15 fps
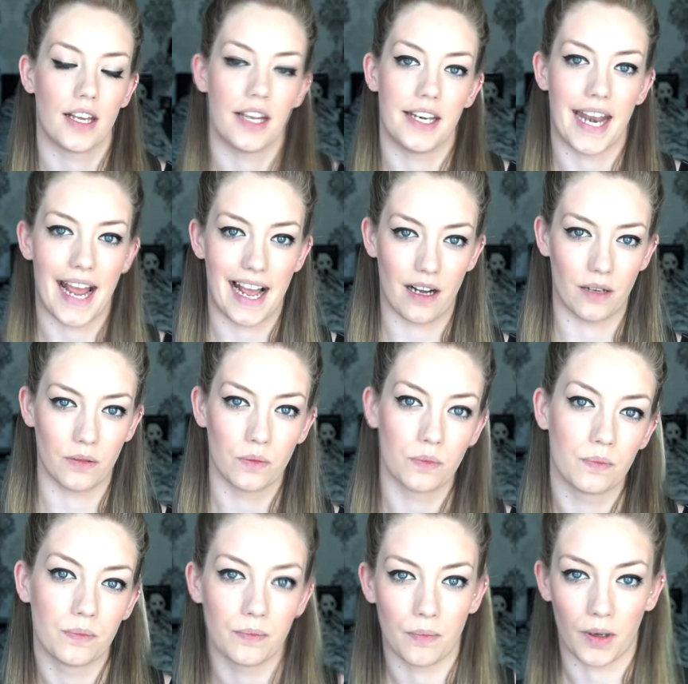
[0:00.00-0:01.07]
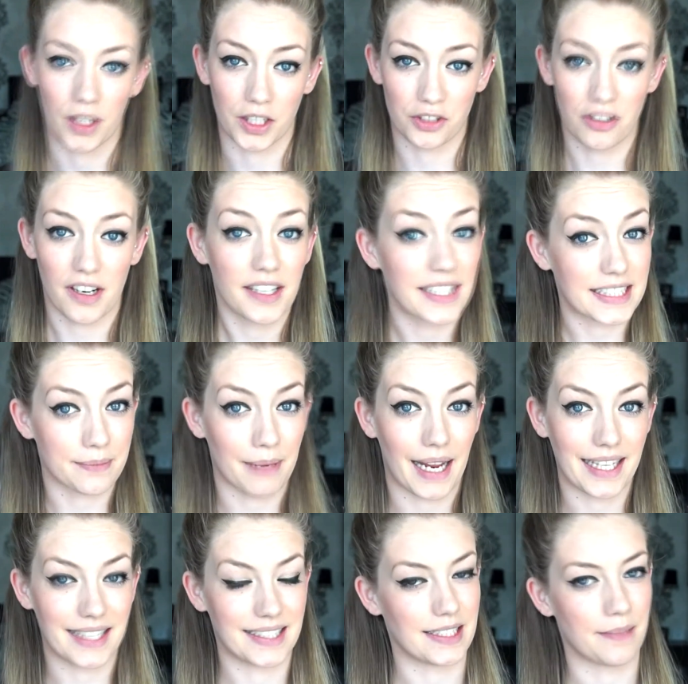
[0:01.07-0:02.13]
Now I'm going to try and
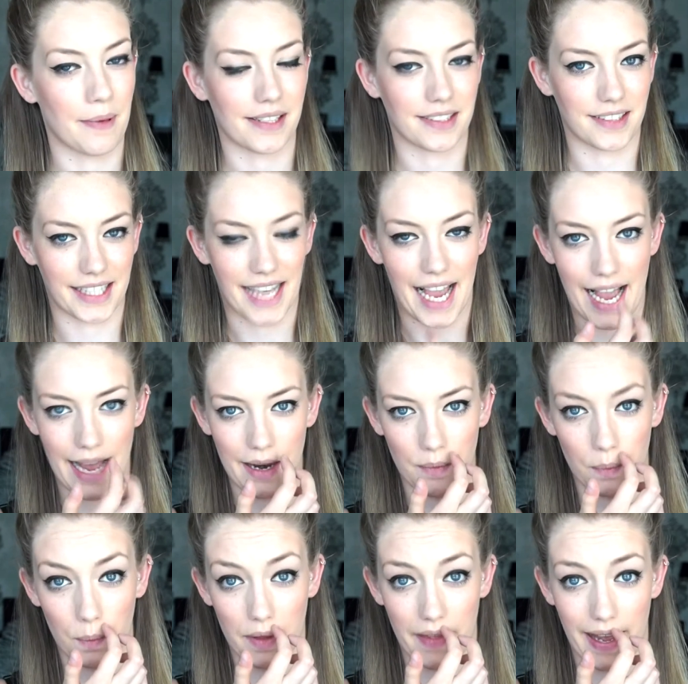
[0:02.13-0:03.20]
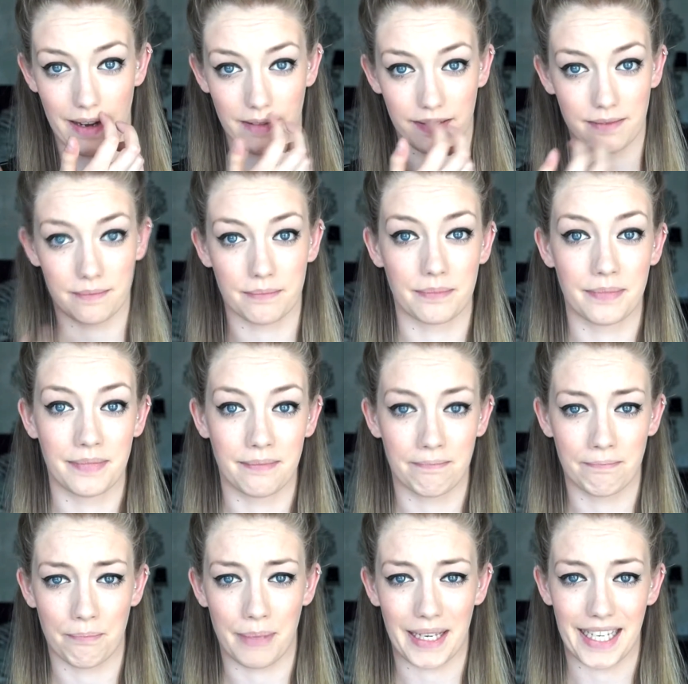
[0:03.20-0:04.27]
explain this as best as I can without
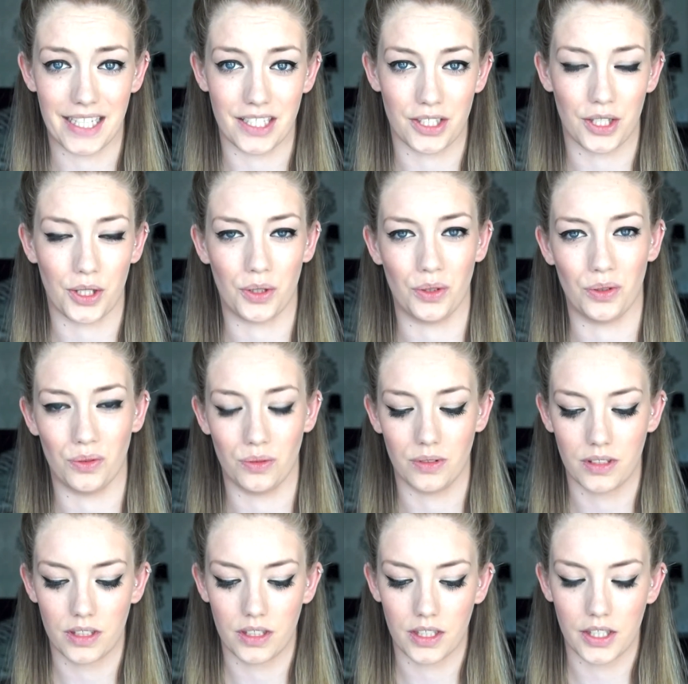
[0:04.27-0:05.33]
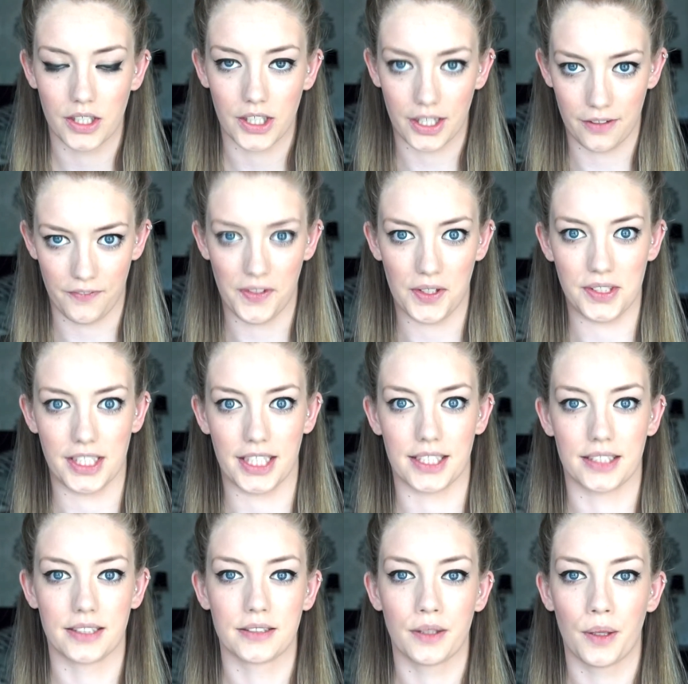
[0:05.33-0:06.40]
being too confusing.
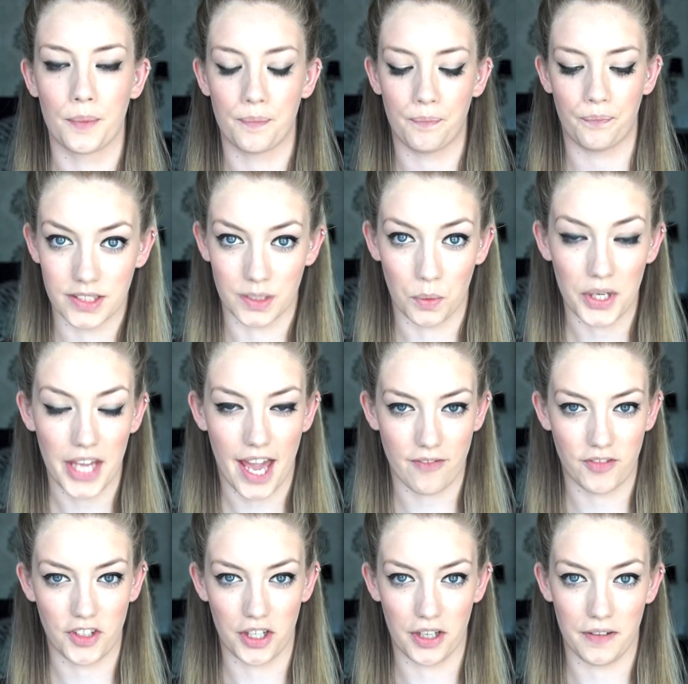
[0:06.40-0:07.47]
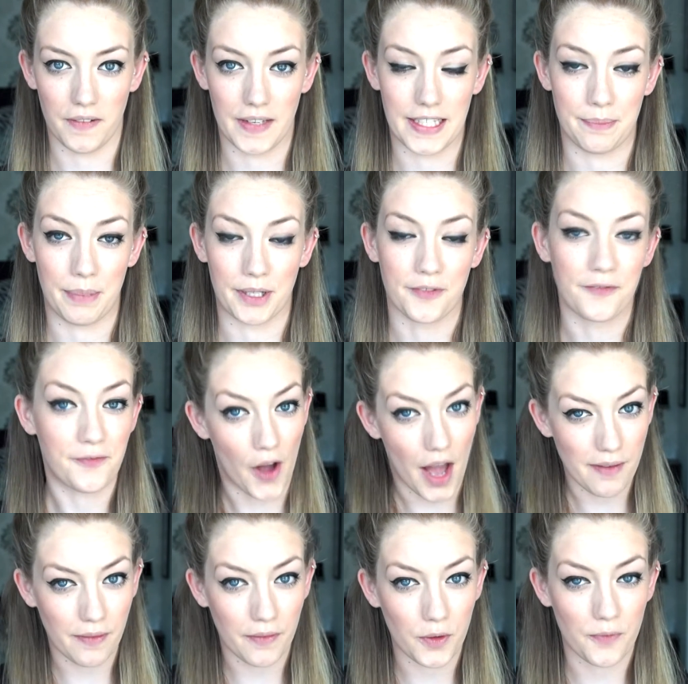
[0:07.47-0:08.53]
So what you have to do is pick
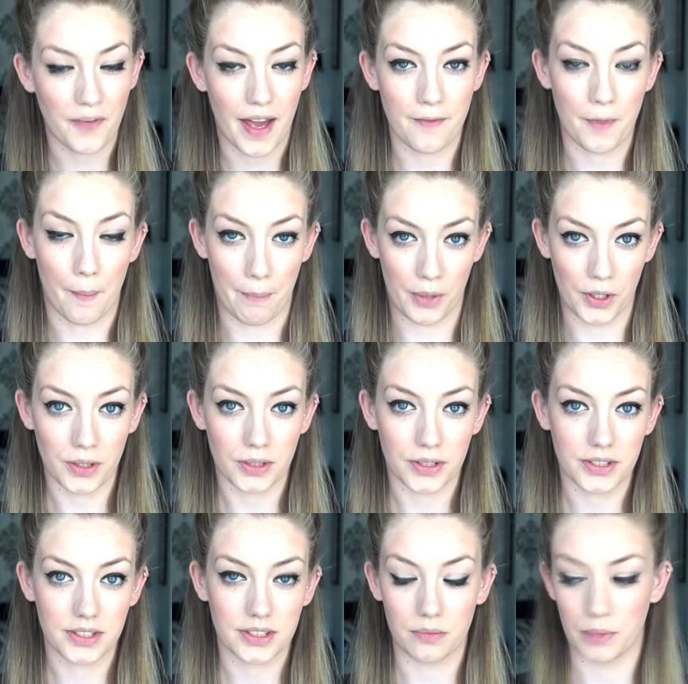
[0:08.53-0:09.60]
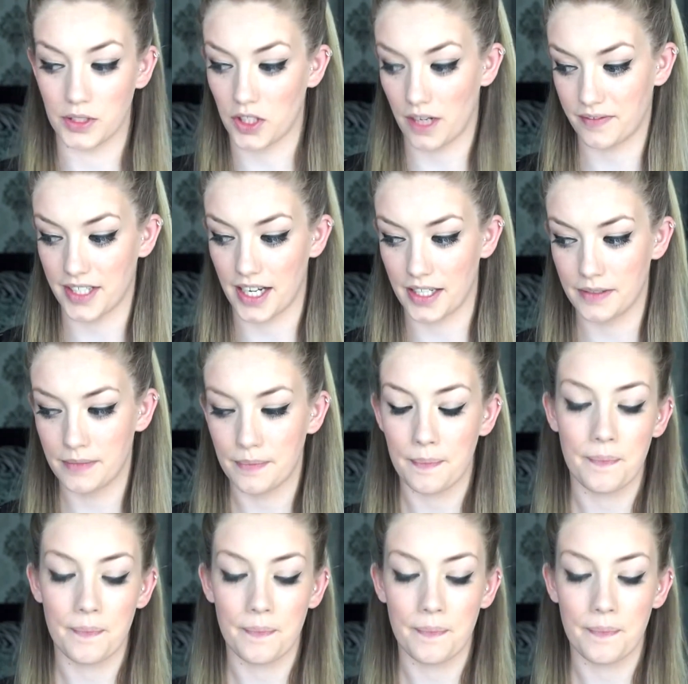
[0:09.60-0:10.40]
five of your favourite books, which I've done.